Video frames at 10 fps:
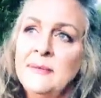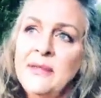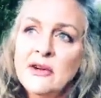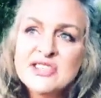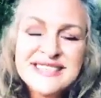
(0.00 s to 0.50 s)

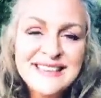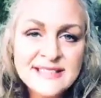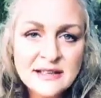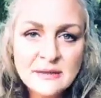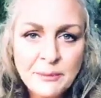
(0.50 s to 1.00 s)
They're
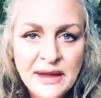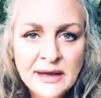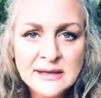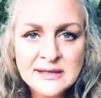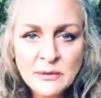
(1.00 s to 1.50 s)
sentient
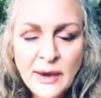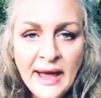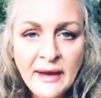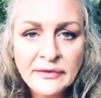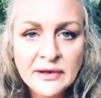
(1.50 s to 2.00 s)
beings, and we
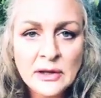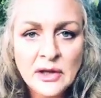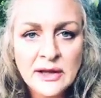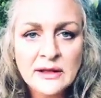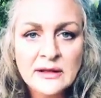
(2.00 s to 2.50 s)
have to
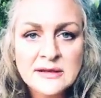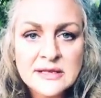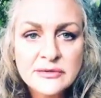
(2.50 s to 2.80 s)
look at this.